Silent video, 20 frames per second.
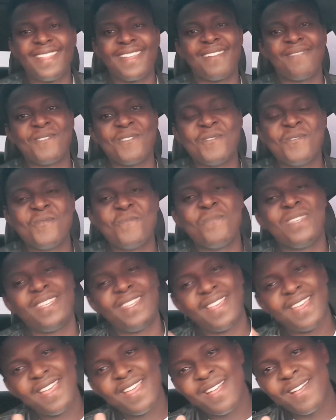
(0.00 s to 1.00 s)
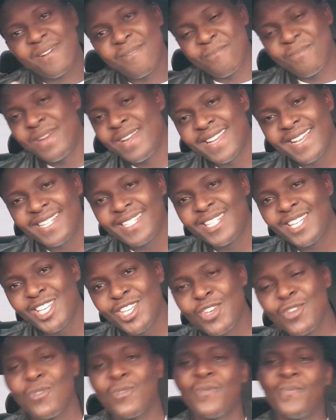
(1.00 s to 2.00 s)
that I'm going to be bringing to
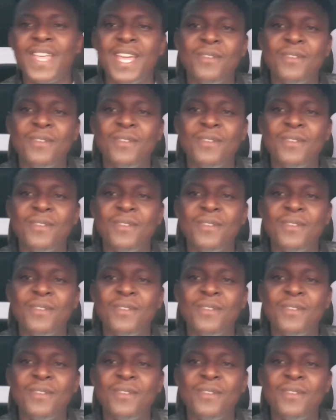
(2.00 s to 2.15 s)
you.